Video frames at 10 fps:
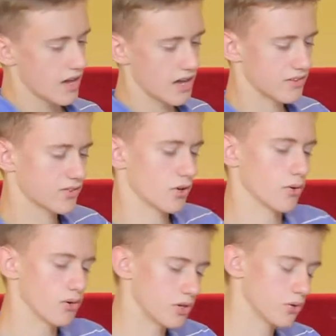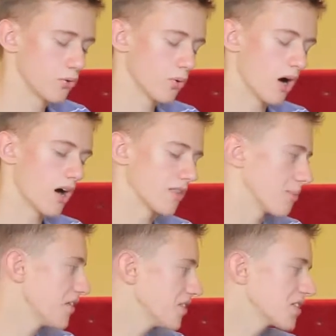And so the
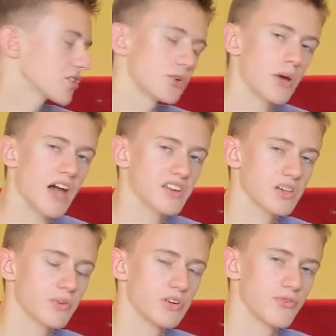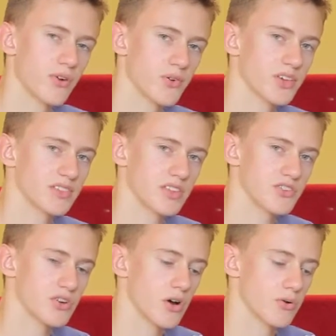best thing to do actually when you first get
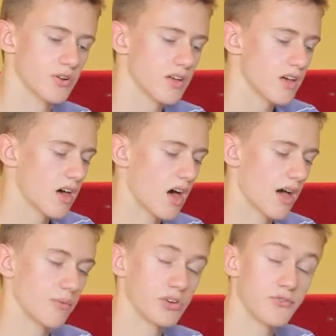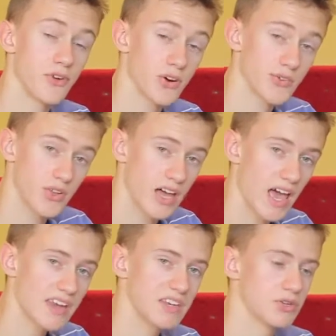this drone, and when you first fly
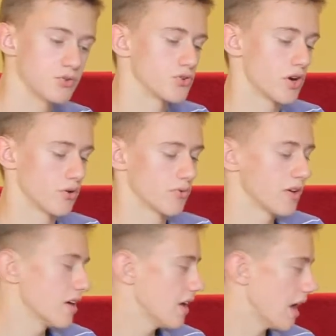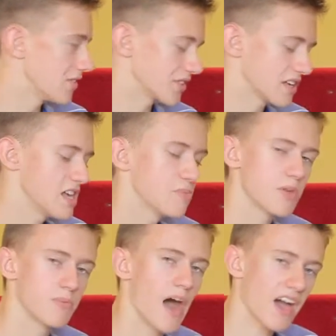any new drone, is to keep
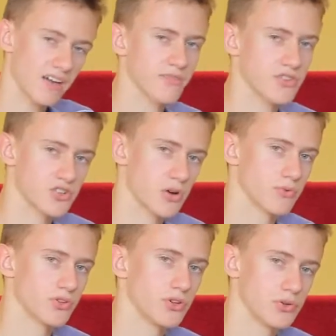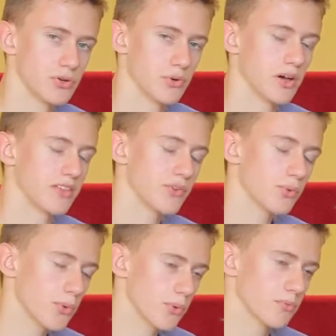the back of the drone to you, and
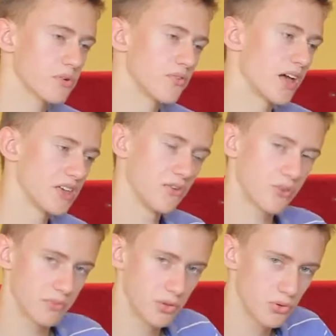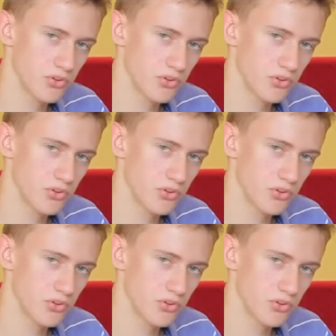this will prevent you from